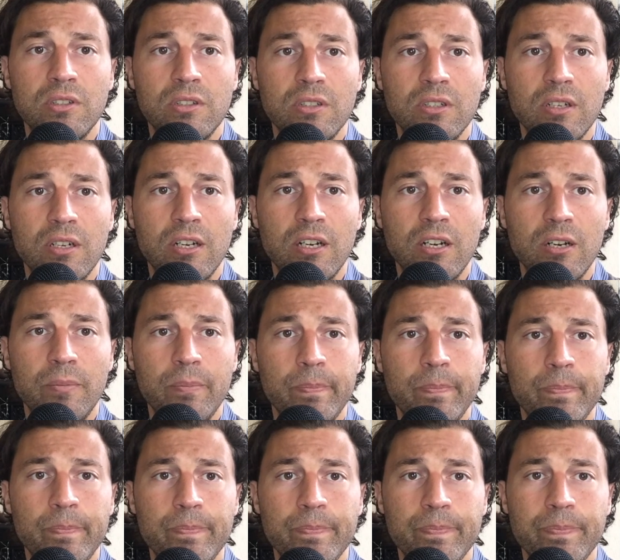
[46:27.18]

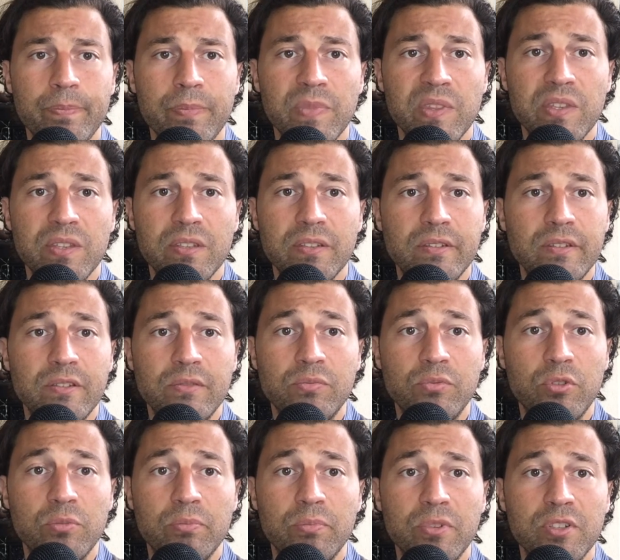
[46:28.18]
Um, this is
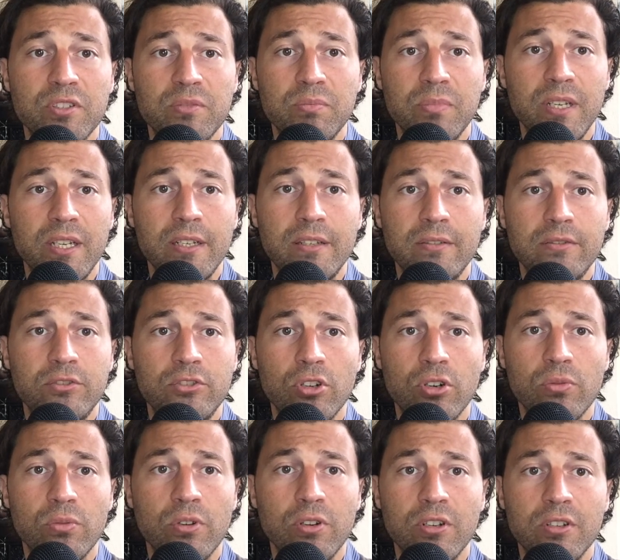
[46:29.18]
what must make Joe
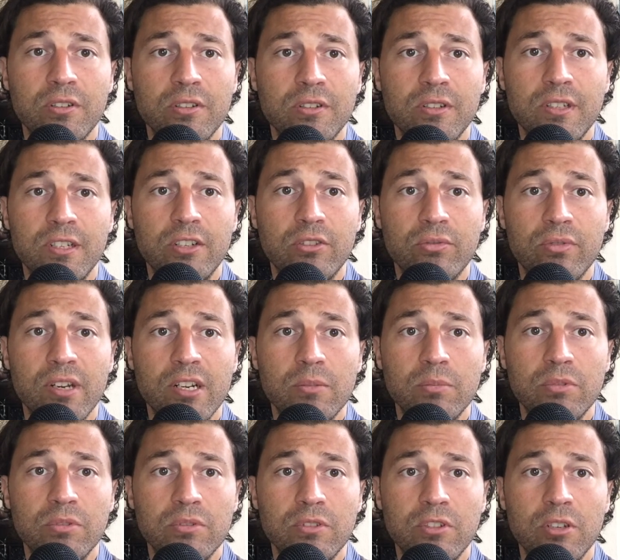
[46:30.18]
Rogan an
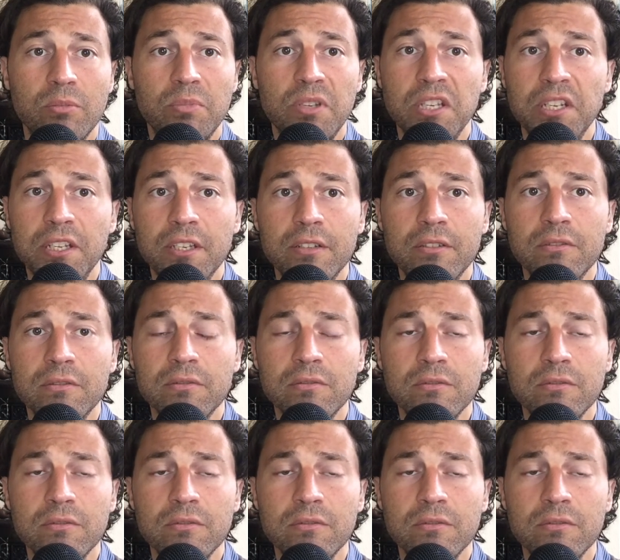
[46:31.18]
incredible comedian.